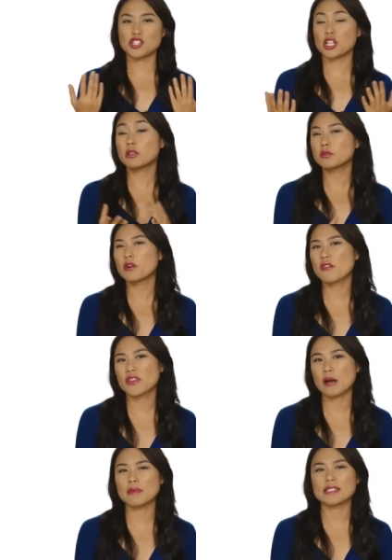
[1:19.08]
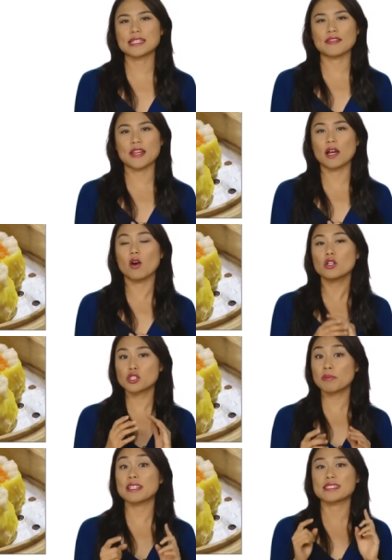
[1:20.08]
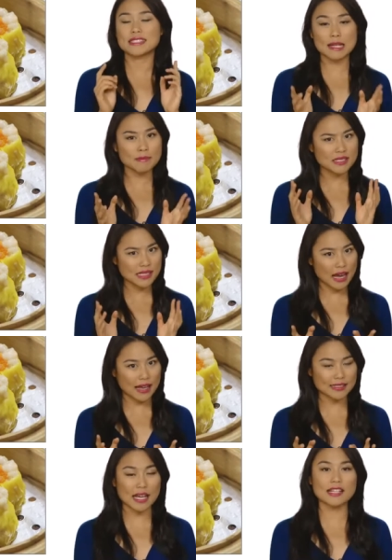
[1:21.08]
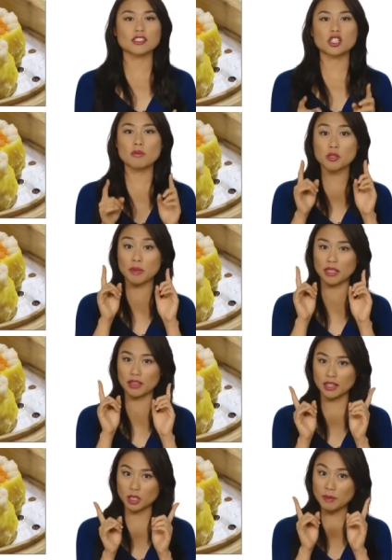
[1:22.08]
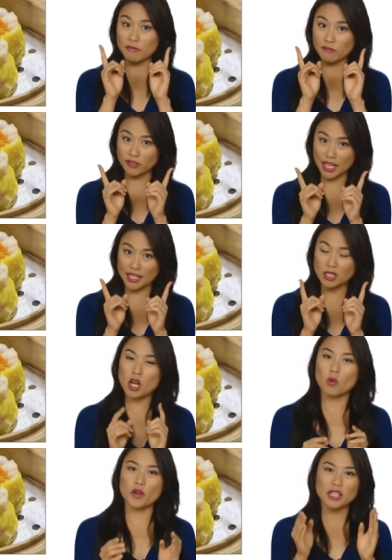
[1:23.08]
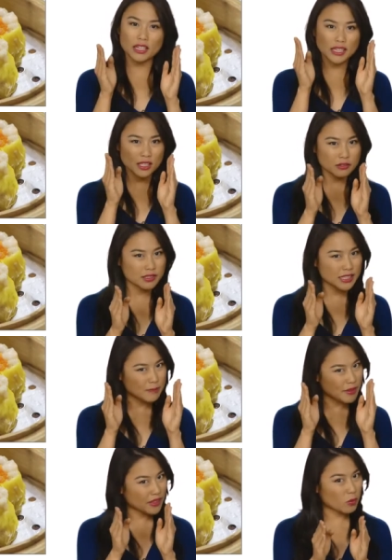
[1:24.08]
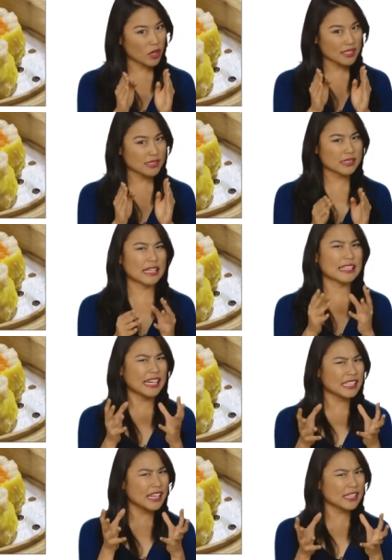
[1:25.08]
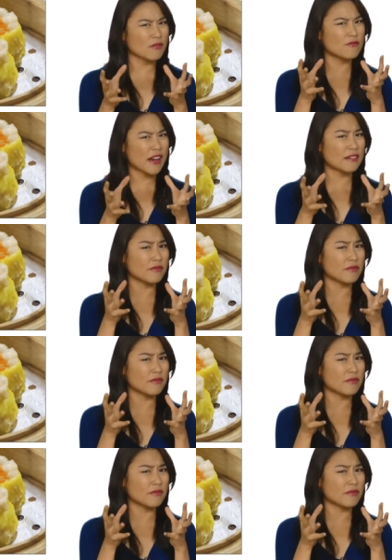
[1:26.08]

A general rule of thumb is that they all should be the same size, and the top should be a little bit flat with a little nip in the waist, kind of like a fat